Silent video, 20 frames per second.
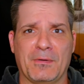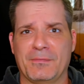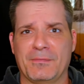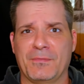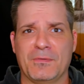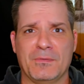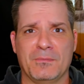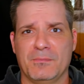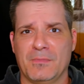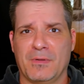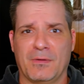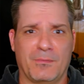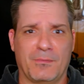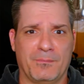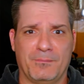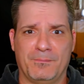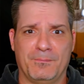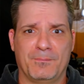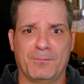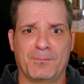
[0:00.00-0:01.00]
if you, you
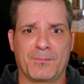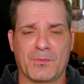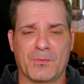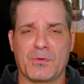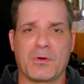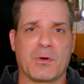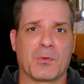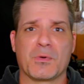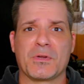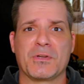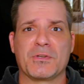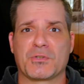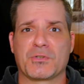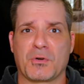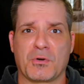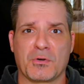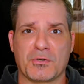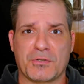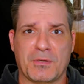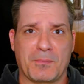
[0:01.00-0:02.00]
know, through your
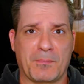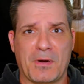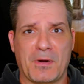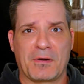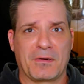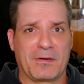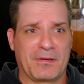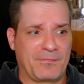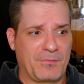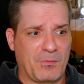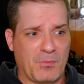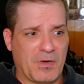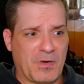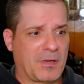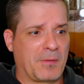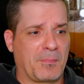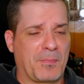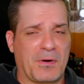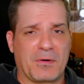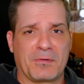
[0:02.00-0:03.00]
research, compare, if you want
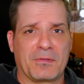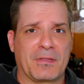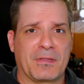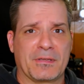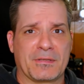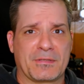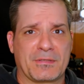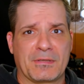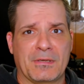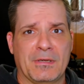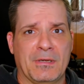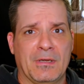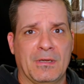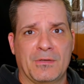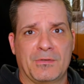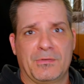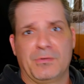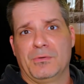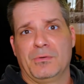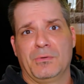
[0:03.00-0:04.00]
to compare this
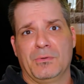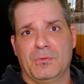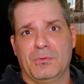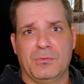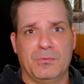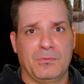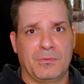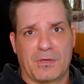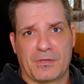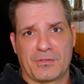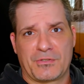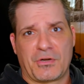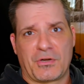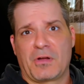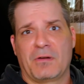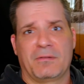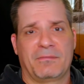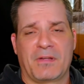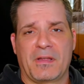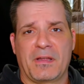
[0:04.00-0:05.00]
to a
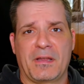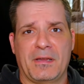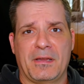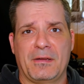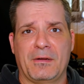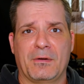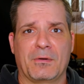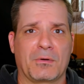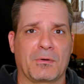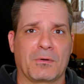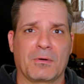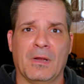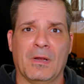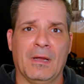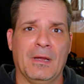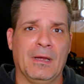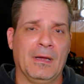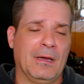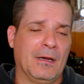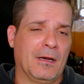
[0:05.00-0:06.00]
Chauvet or
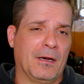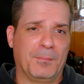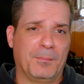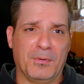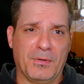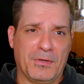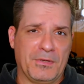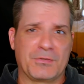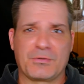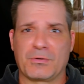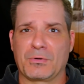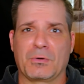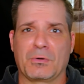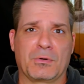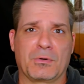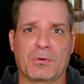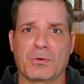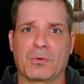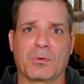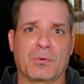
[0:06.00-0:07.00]
a
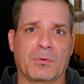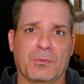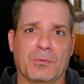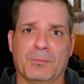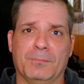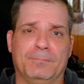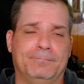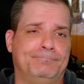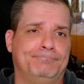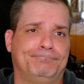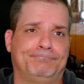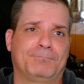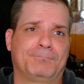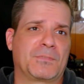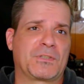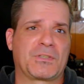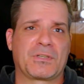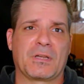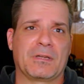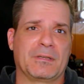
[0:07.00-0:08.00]
Blizzard or
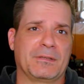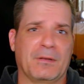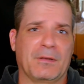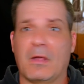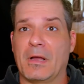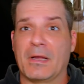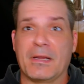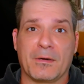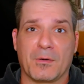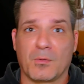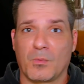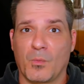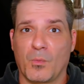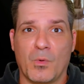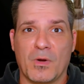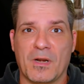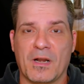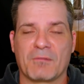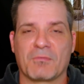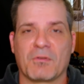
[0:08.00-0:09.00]
Sunlight or
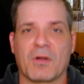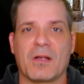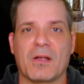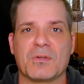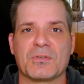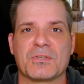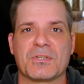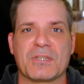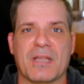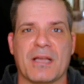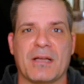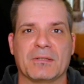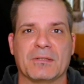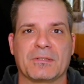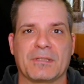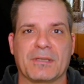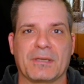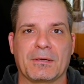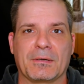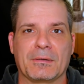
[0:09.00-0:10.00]
whatever else is
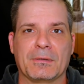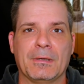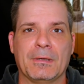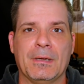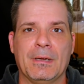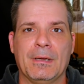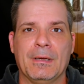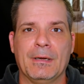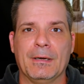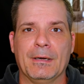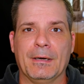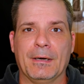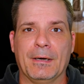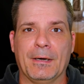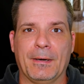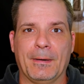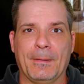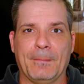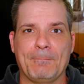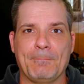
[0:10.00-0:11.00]
out there.
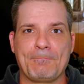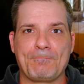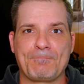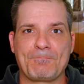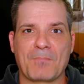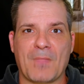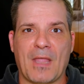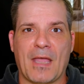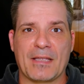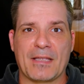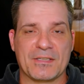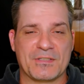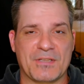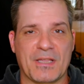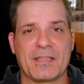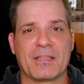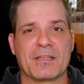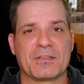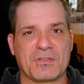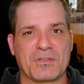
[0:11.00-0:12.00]
I can
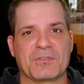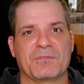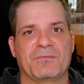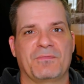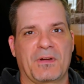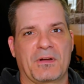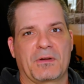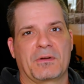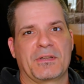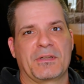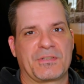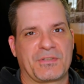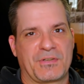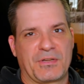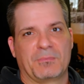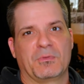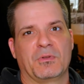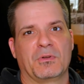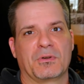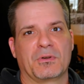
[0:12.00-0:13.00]
say this is very
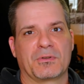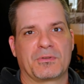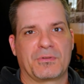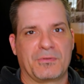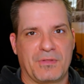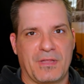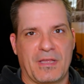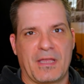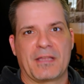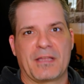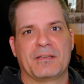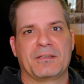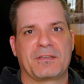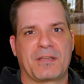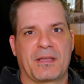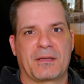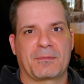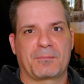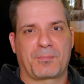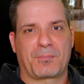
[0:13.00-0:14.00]
similar to the
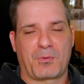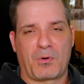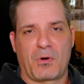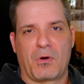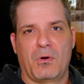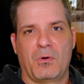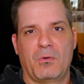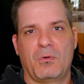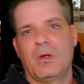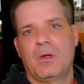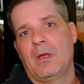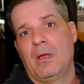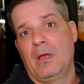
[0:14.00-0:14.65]
ENTTEC Pro.